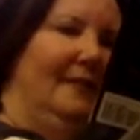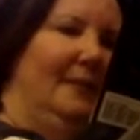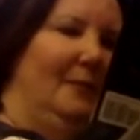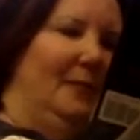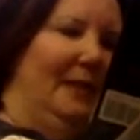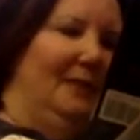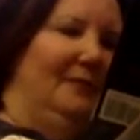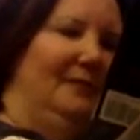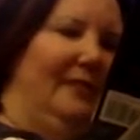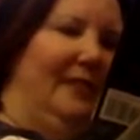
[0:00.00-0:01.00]
The money
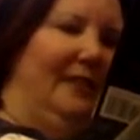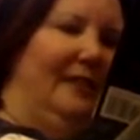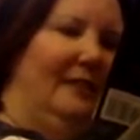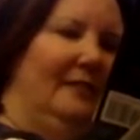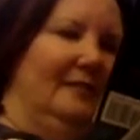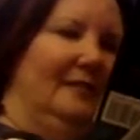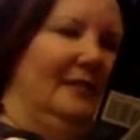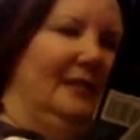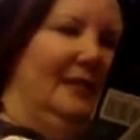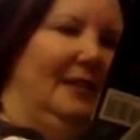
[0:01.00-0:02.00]
was there.
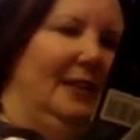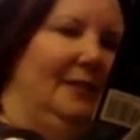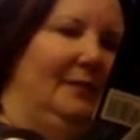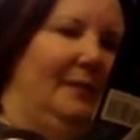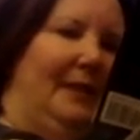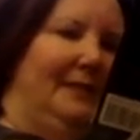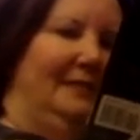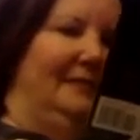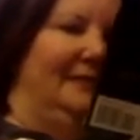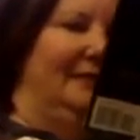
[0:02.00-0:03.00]
It was packed
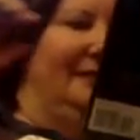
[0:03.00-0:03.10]
in so